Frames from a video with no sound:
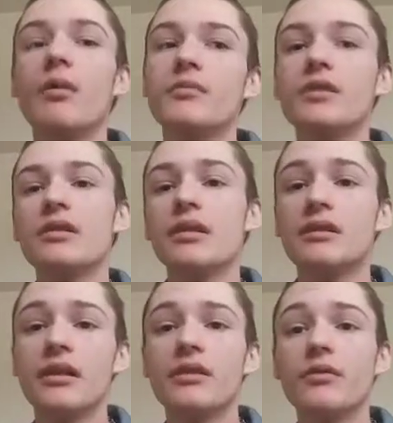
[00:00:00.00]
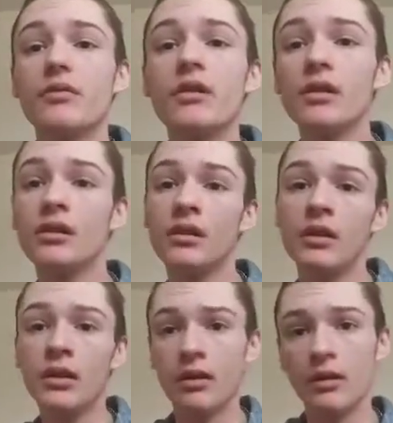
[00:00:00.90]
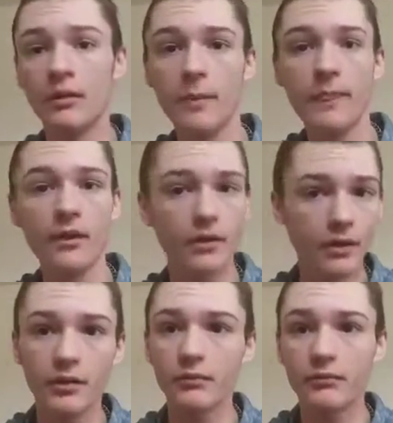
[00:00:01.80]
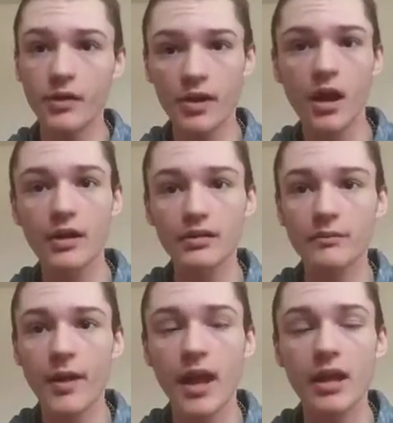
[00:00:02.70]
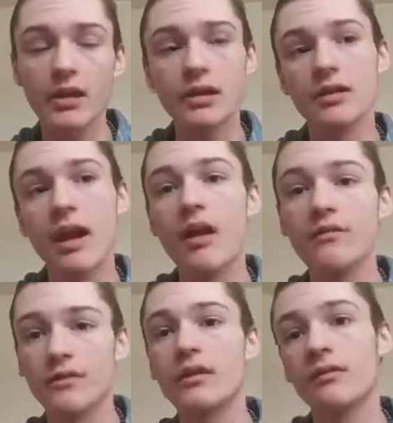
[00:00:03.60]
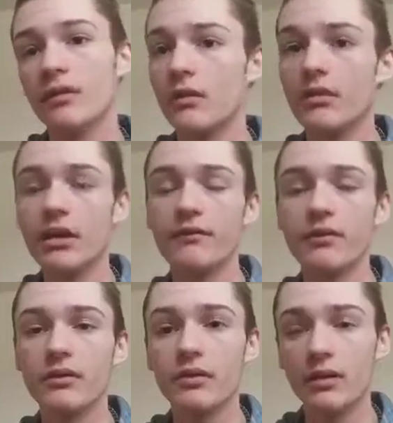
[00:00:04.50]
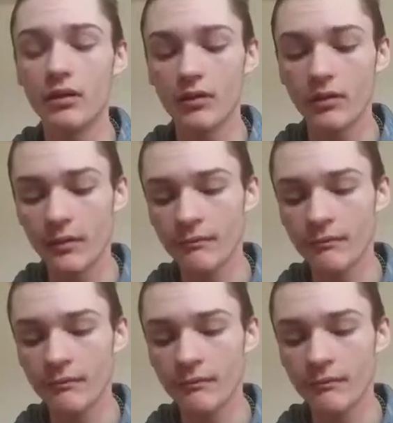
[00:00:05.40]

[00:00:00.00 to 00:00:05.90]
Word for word: I'm just going to tell you um, what kinds of pains, how frequently, whatever, you know.